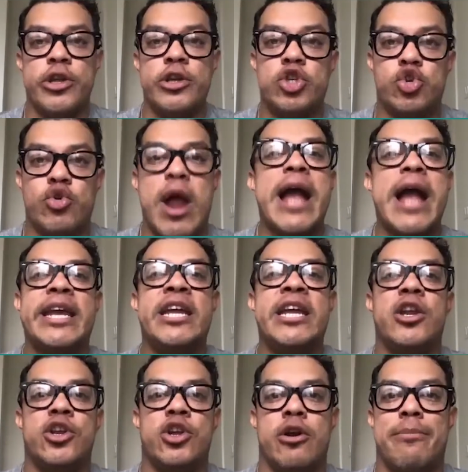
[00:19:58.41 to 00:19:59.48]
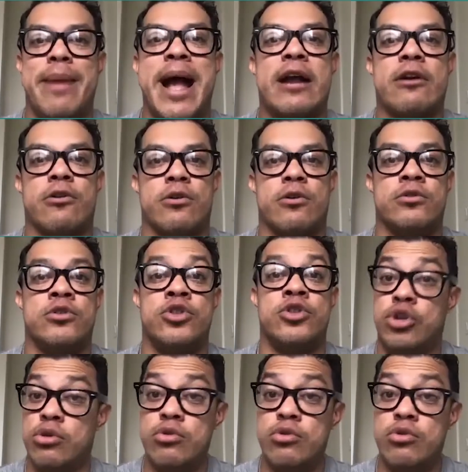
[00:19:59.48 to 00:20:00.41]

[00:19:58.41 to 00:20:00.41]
Are you tracking your macros?